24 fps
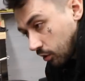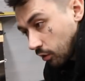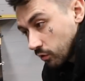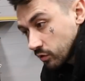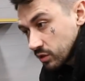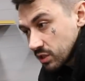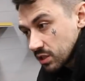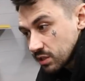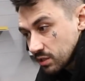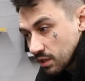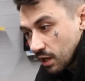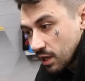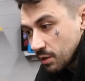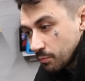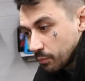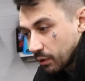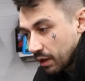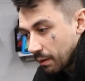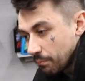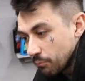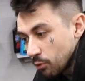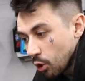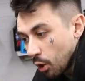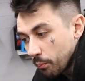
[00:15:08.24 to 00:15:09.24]
on today, but
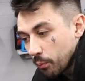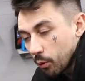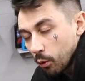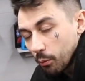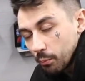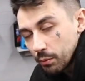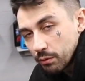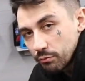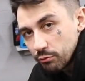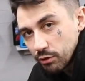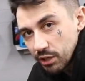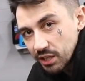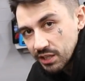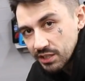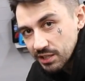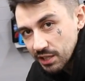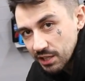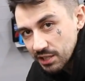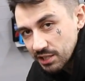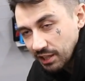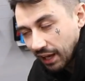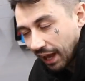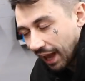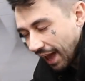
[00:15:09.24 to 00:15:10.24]
I'm not putting my rear
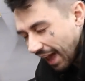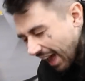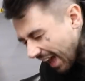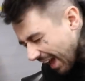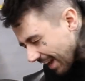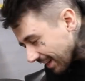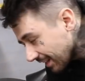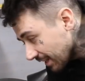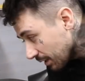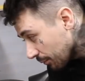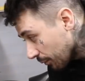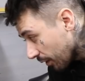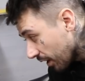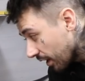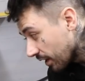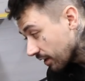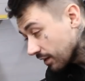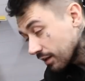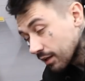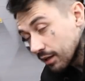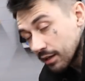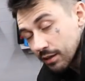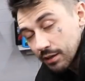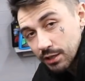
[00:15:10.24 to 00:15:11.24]
disc anywhere
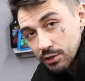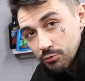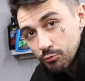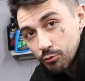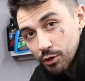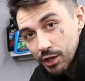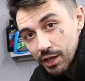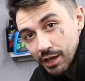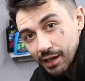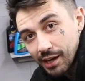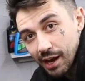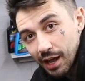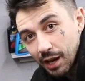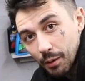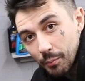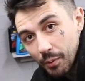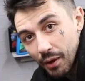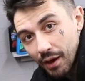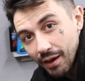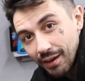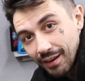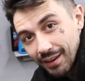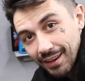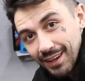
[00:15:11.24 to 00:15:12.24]
near this rear
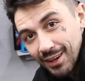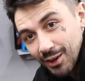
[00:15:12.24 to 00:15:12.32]
caliper